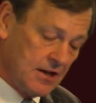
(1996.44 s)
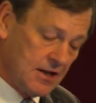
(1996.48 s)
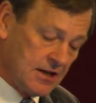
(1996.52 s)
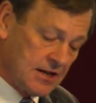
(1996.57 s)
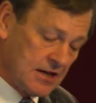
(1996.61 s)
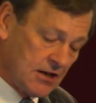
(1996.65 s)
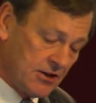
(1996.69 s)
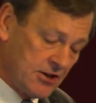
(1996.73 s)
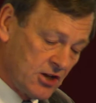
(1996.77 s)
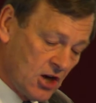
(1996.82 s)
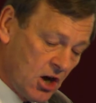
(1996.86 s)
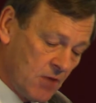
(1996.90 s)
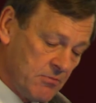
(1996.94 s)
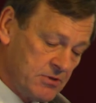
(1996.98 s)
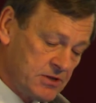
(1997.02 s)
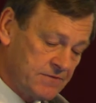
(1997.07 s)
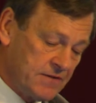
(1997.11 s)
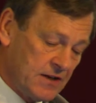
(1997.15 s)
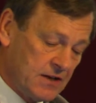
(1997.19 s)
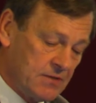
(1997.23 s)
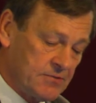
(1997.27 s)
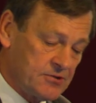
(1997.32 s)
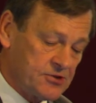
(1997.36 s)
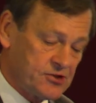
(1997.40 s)
Now, the Army
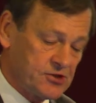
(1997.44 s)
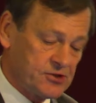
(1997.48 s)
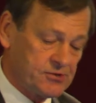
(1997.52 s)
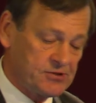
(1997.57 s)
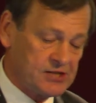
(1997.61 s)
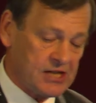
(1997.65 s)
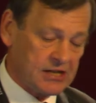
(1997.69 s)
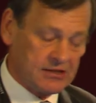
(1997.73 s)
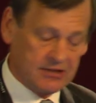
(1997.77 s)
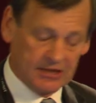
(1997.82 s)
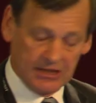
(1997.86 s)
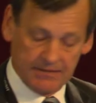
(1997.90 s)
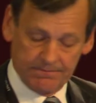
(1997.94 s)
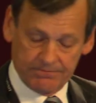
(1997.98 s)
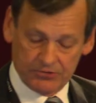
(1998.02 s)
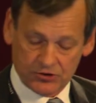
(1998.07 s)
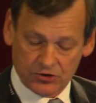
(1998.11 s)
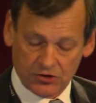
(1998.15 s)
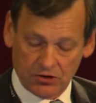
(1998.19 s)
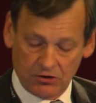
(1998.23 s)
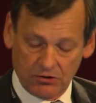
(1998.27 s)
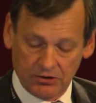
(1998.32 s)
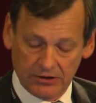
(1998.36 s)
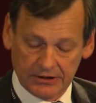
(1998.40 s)
developed satellite
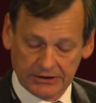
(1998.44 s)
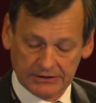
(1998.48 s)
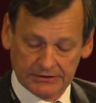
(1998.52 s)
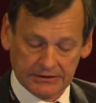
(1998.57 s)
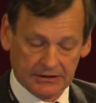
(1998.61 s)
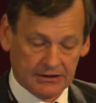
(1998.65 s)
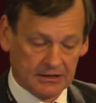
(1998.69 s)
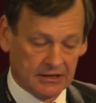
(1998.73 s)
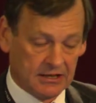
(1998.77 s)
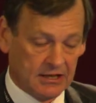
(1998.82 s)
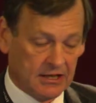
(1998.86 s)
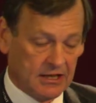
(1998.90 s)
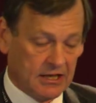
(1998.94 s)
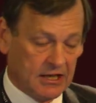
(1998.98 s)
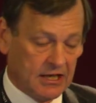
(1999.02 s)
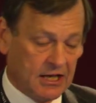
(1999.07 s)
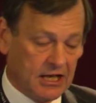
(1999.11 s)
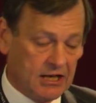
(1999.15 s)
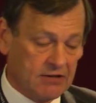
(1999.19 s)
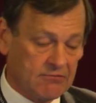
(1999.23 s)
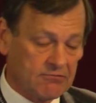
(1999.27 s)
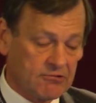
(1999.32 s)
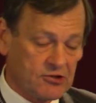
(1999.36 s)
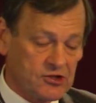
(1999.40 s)
patrolling
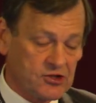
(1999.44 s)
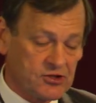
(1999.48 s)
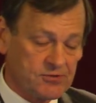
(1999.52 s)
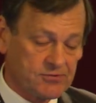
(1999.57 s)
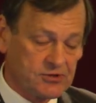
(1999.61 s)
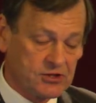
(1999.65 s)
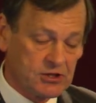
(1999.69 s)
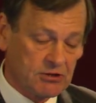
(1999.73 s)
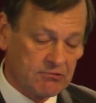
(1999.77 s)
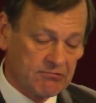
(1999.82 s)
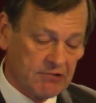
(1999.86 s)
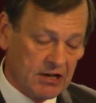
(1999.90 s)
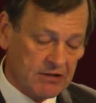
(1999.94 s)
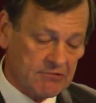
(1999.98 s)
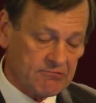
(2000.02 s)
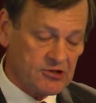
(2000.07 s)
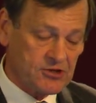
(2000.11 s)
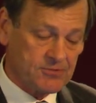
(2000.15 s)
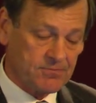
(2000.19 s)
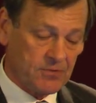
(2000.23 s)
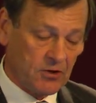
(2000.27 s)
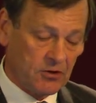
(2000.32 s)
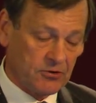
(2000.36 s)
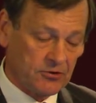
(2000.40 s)
in direct
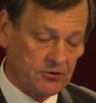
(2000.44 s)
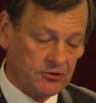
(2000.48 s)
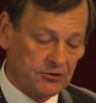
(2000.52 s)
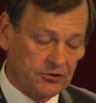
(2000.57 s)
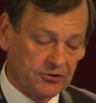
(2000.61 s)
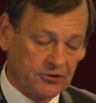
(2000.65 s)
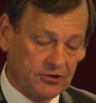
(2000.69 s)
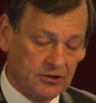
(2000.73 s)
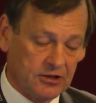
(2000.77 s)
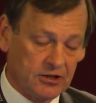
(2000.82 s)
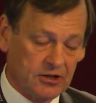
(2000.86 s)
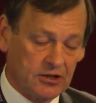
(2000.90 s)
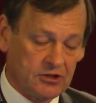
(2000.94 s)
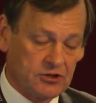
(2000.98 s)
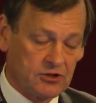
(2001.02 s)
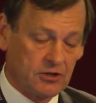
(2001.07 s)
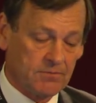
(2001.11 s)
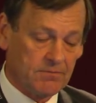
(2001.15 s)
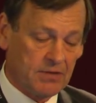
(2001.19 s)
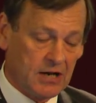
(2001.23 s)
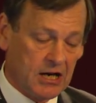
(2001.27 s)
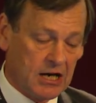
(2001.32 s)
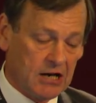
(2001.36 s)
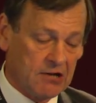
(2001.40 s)
response to the
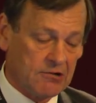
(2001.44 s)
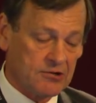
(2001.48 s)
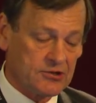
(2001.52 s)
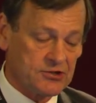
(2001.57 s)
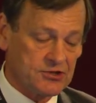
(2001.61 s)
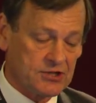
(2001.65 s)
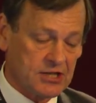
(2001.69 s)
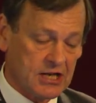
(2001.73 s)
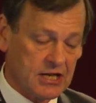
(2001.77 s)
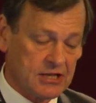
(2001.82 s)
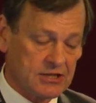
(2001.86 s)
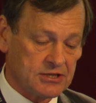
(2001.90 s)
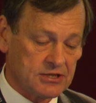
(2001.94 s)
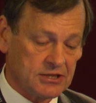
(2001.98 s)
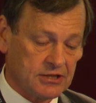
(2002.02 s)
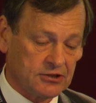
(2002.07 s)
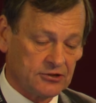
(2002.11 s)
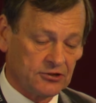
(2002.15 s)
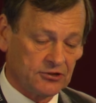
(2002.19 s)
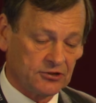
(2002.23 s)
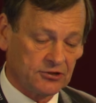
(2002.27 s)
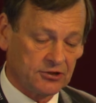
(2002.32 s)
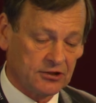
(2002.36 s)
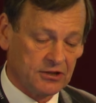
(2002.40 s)
PYRA's
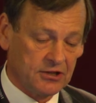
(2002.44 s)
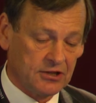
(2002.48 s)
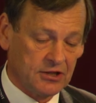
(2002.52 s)
tactics,